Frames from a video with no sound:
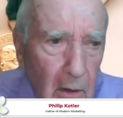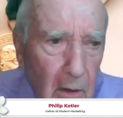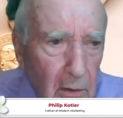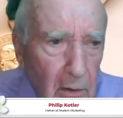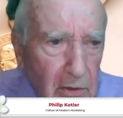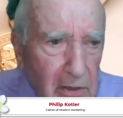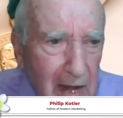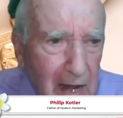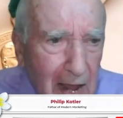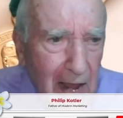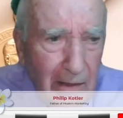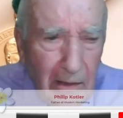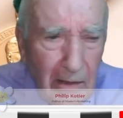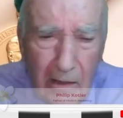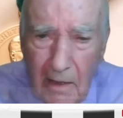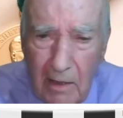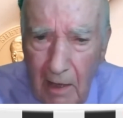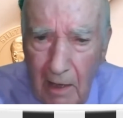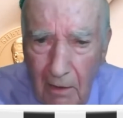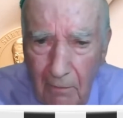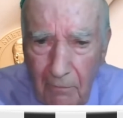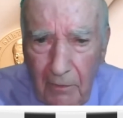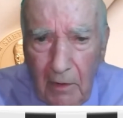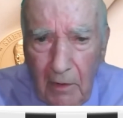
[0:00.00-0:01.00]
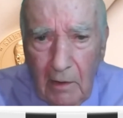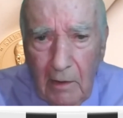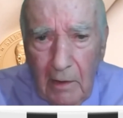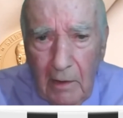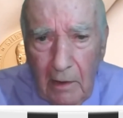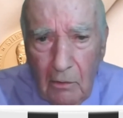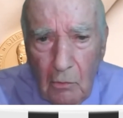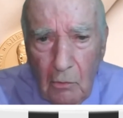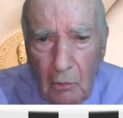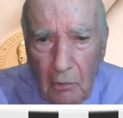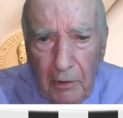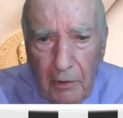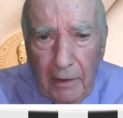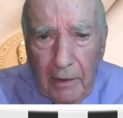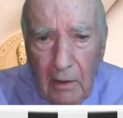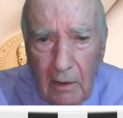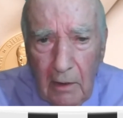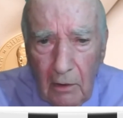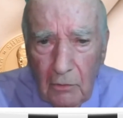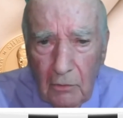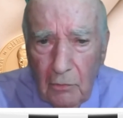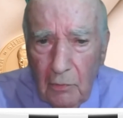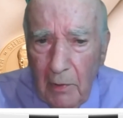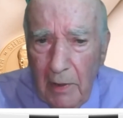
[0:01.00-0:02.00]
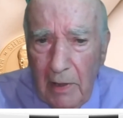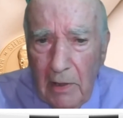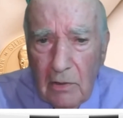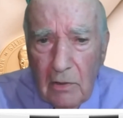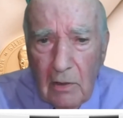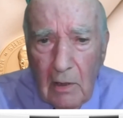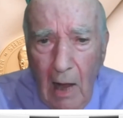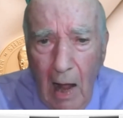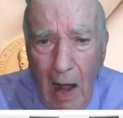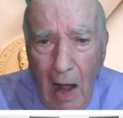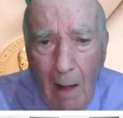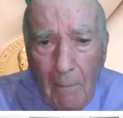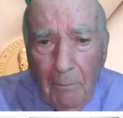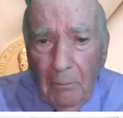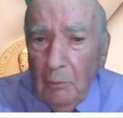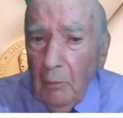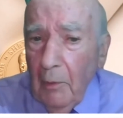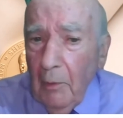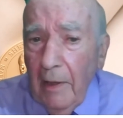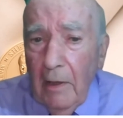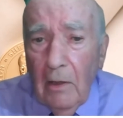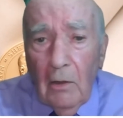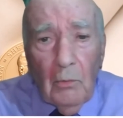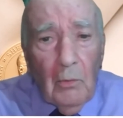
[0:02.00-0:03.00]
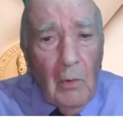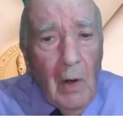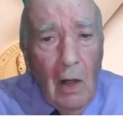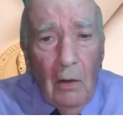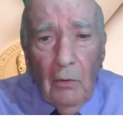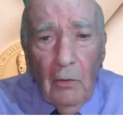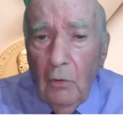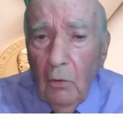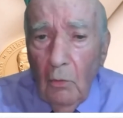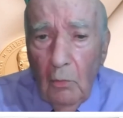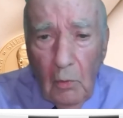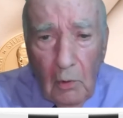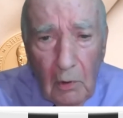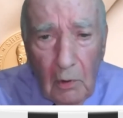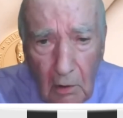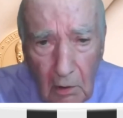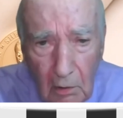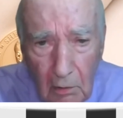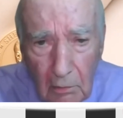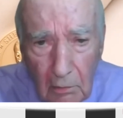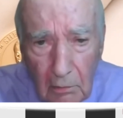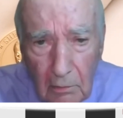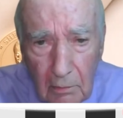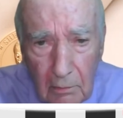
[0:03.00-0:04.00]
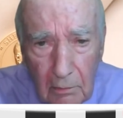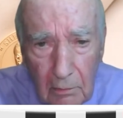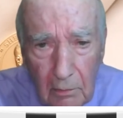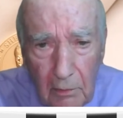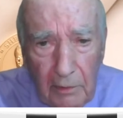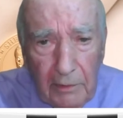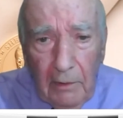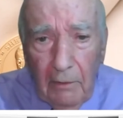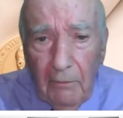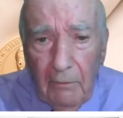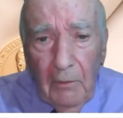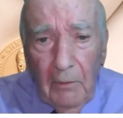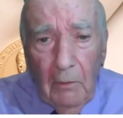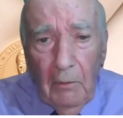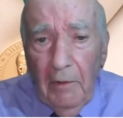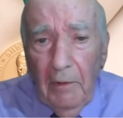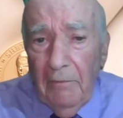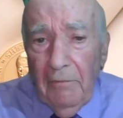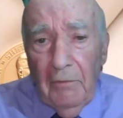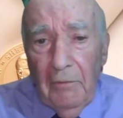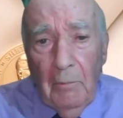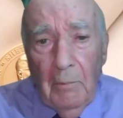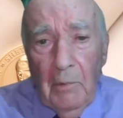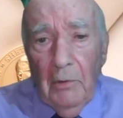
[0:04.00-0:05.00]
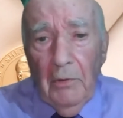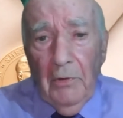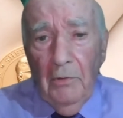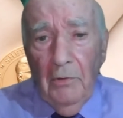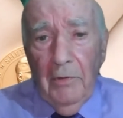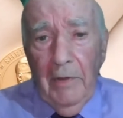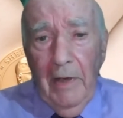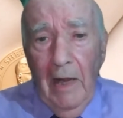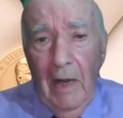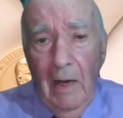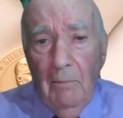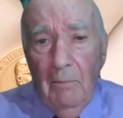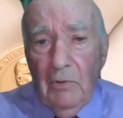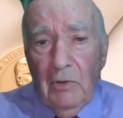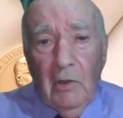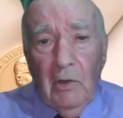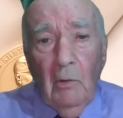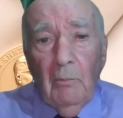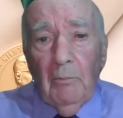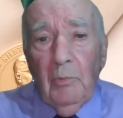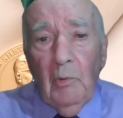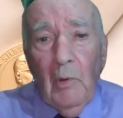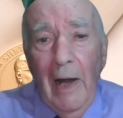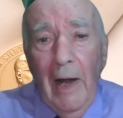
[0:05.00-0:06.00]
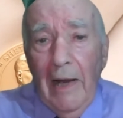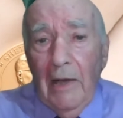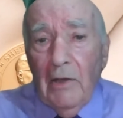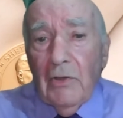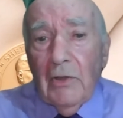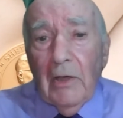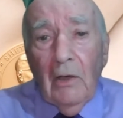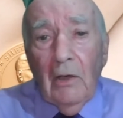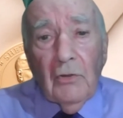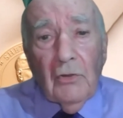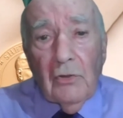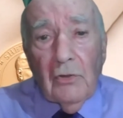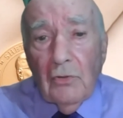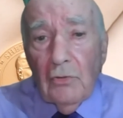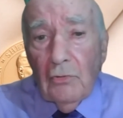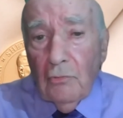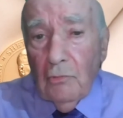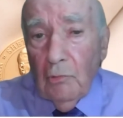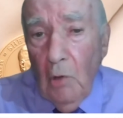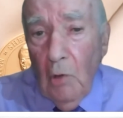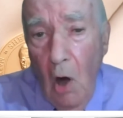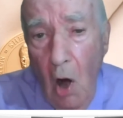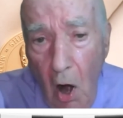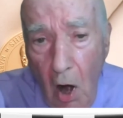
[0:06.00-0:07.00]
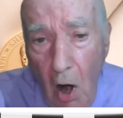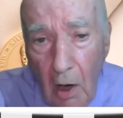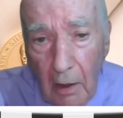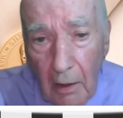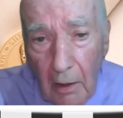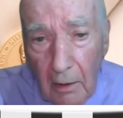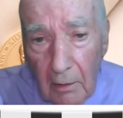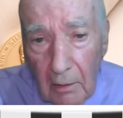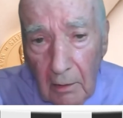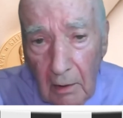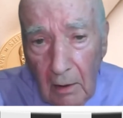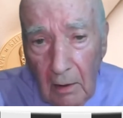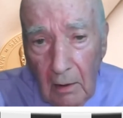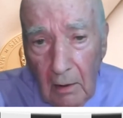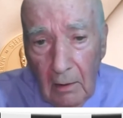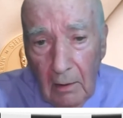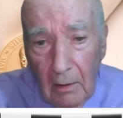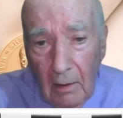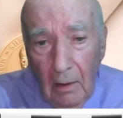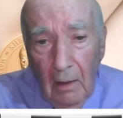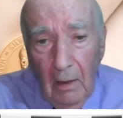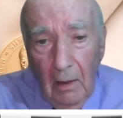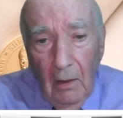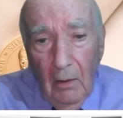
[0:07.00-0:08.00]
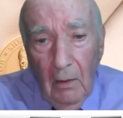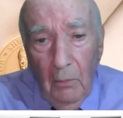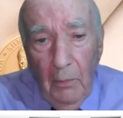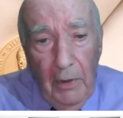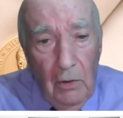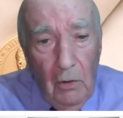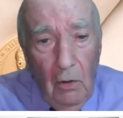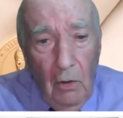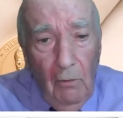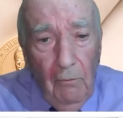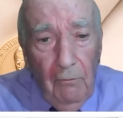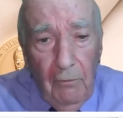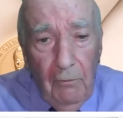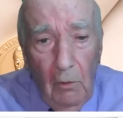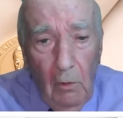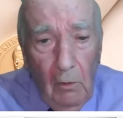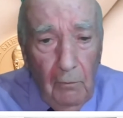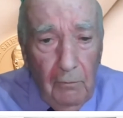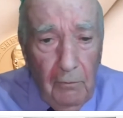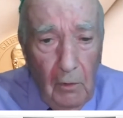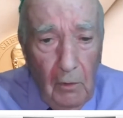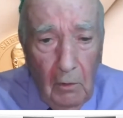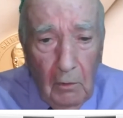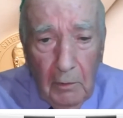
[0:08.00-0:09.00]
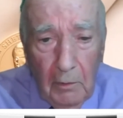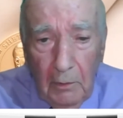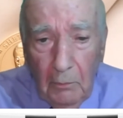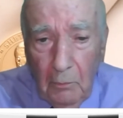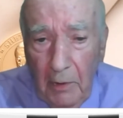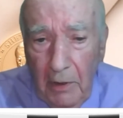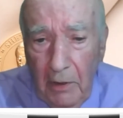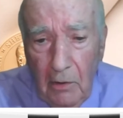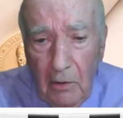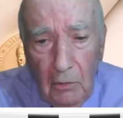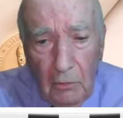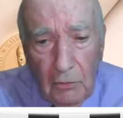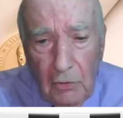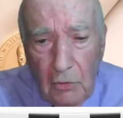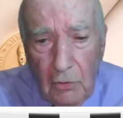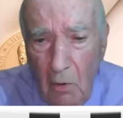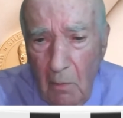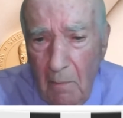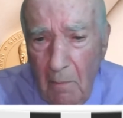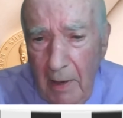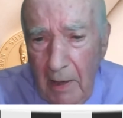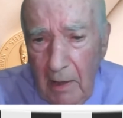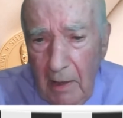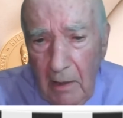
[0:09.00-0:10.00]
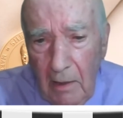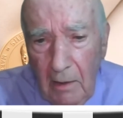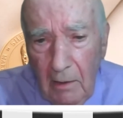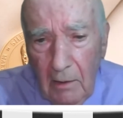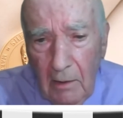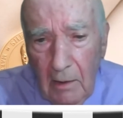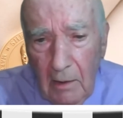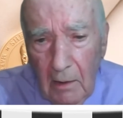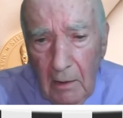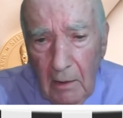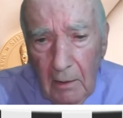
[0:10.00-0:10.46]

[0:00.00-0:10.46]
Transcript: Scandinavian and Nordic countries operate around the world. They're very familiar names. Their brands are strong. We know Volvo, and we know so many,